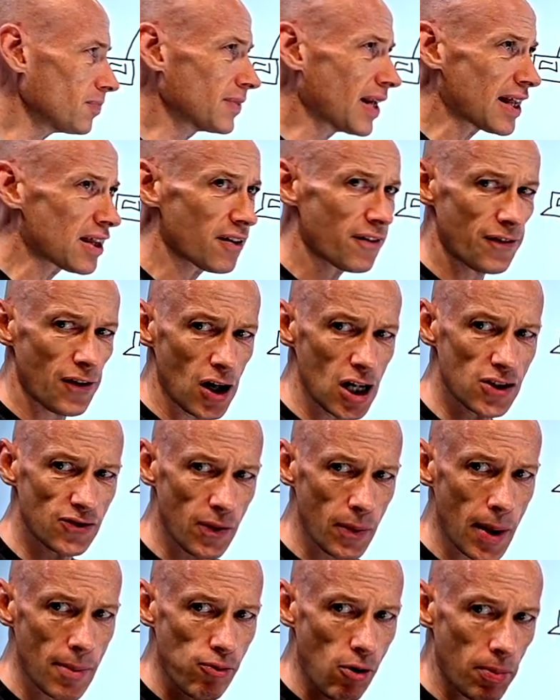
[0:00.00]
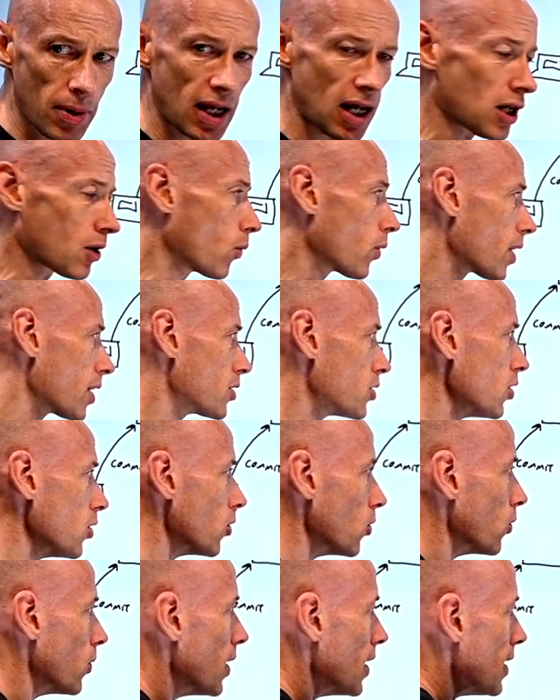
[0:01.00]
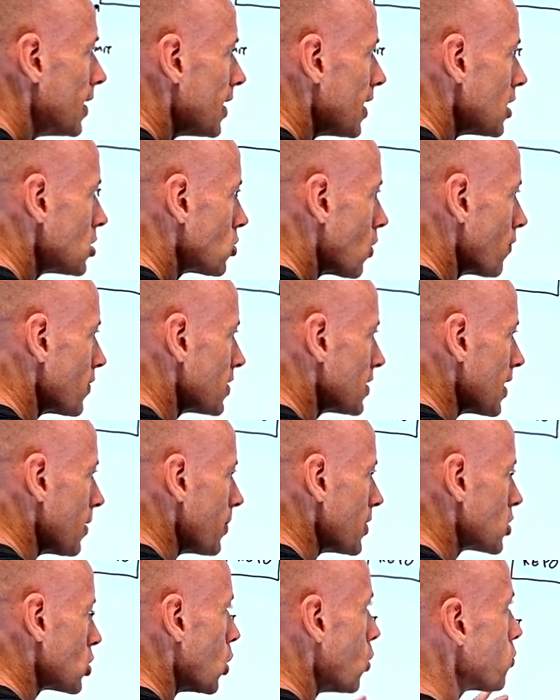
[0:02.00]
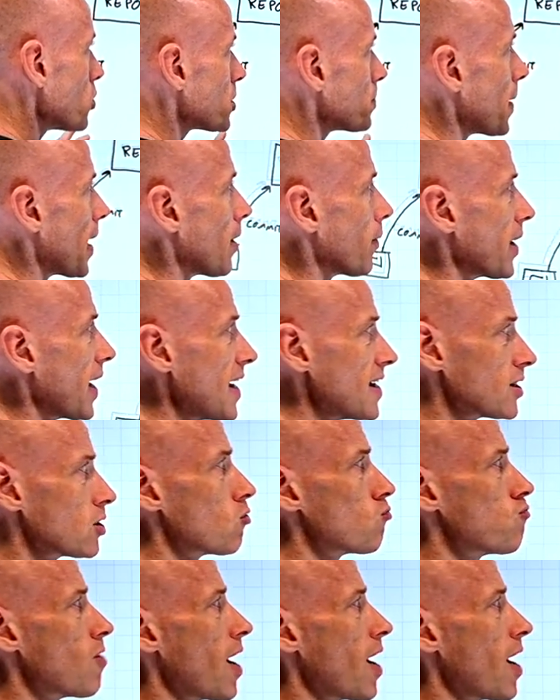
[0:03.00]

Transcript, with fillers: Now the first thing we're probably going to want to do is obviously we talked about it has to